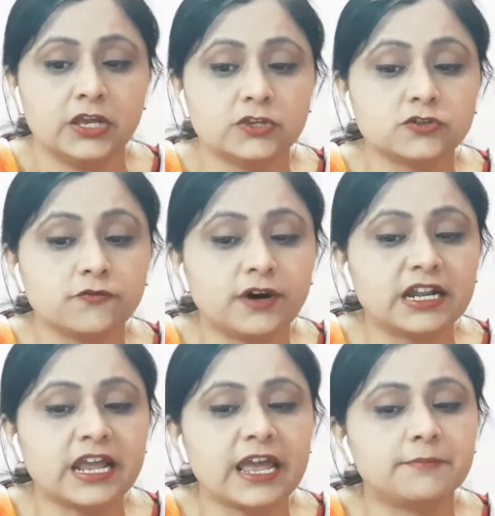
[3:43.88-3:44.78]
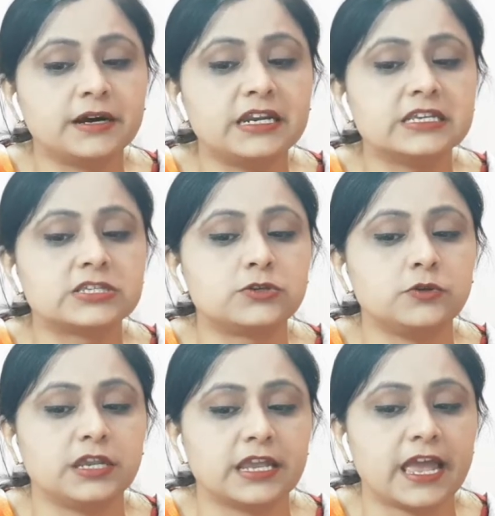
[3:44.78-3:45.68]
So what hammer is
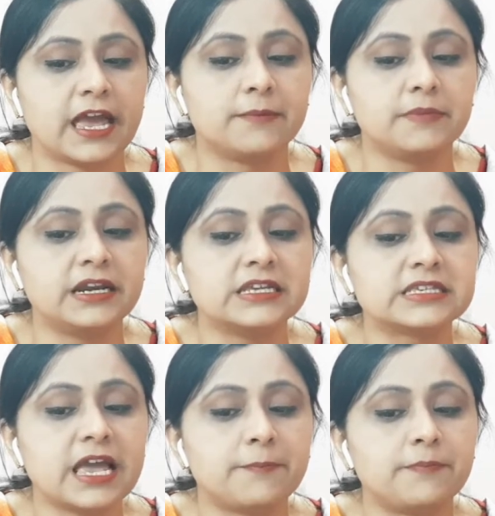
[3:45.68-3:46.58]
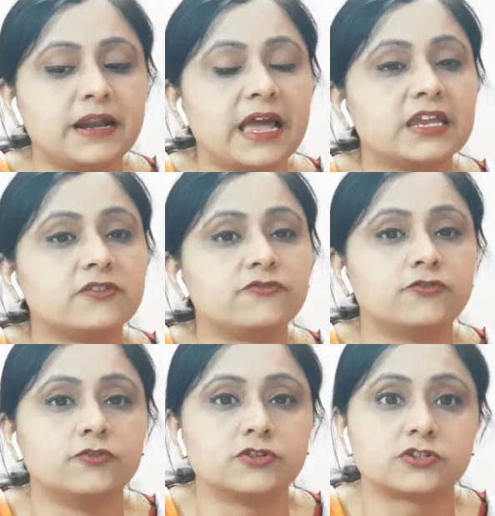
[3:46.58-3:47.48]
doing? Hammer is applying
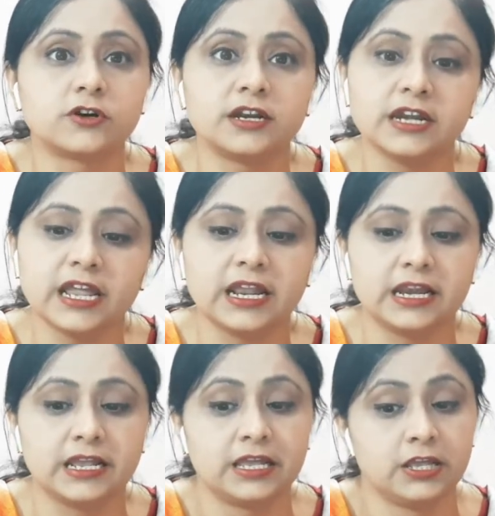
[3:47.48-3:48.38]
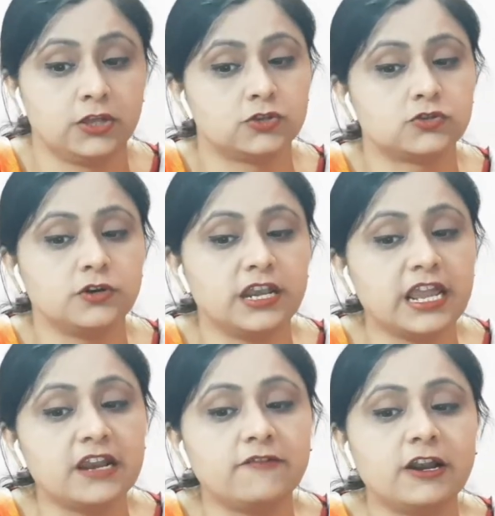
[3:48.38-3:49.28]
force on nail. So
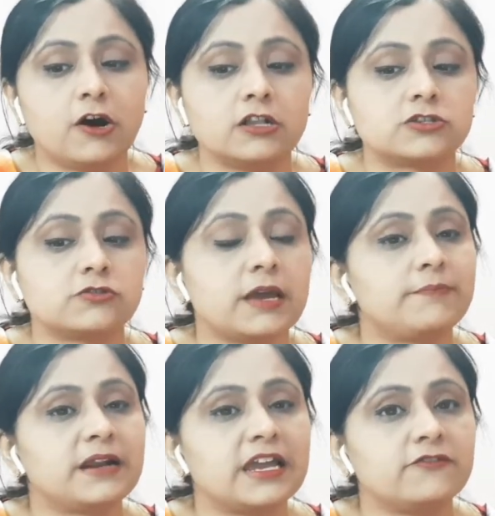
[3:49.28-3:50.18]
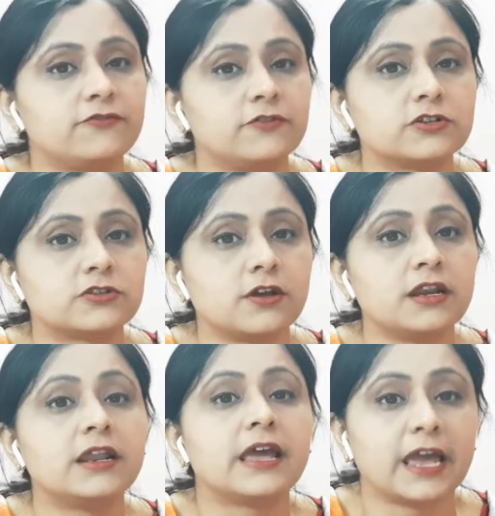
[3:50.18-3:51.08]
nail will also apply force
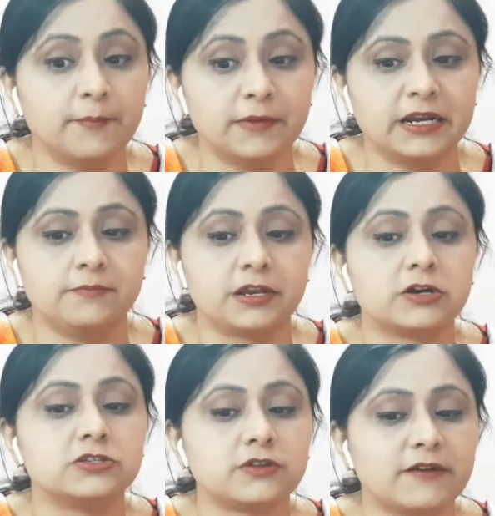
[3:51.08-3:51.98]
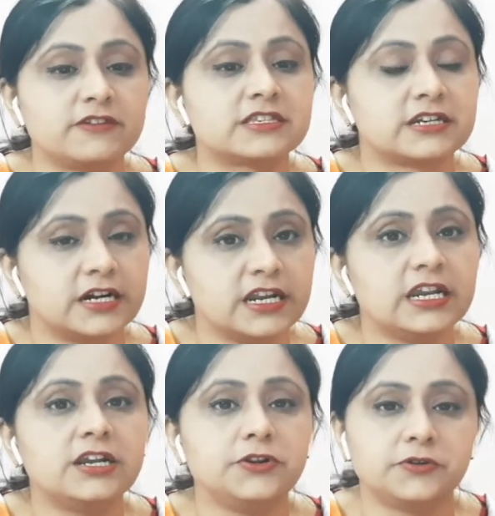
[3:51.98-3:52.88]
on hammer, because you have
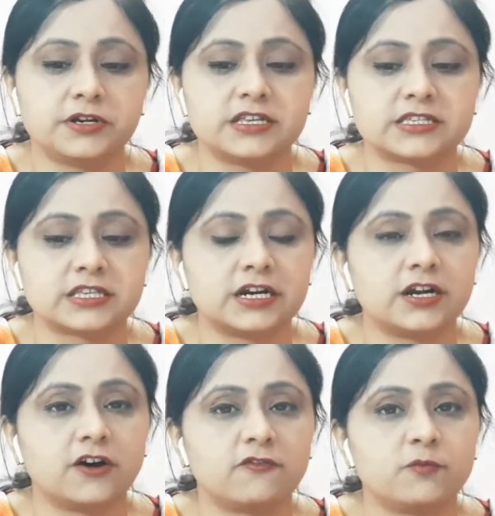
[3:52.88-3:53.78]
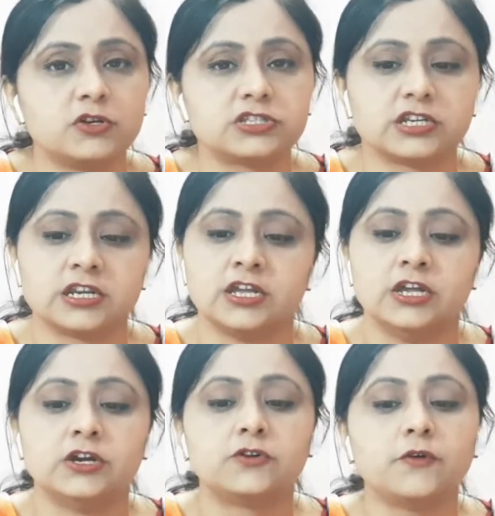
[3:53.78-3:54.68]
studied Newton's third law of motion.
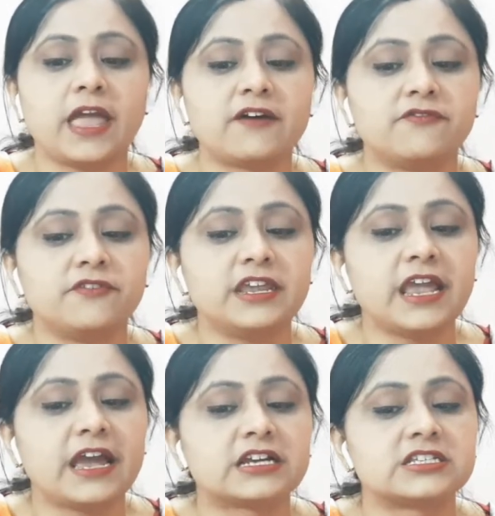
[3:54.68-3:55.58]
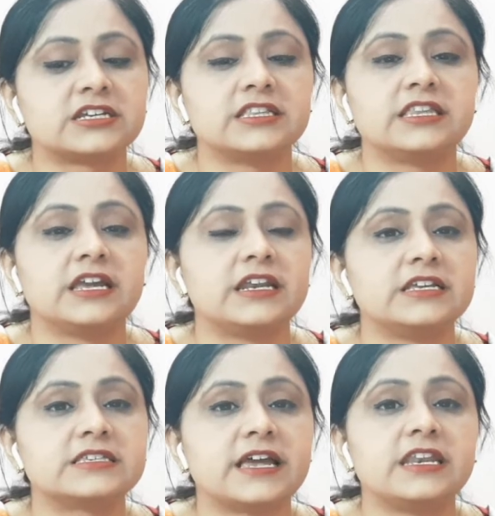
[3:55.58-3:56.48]
To every action there
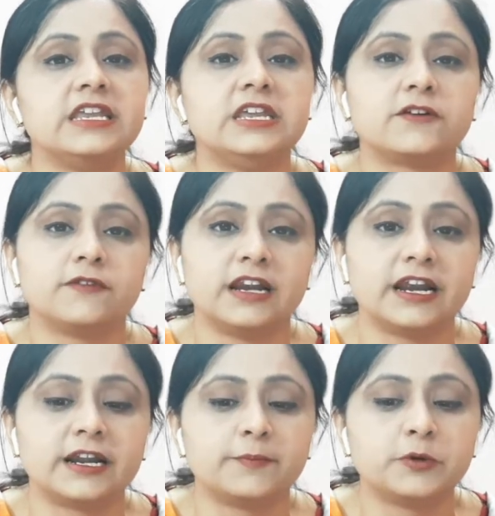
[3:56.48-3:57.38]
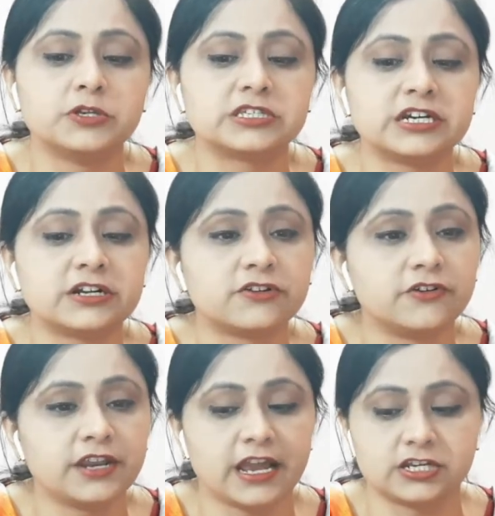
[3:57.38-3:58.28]
is an equal and opposite
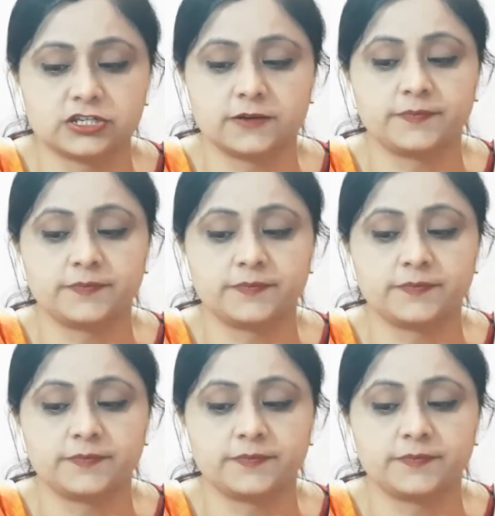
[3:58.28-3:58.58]
reaction.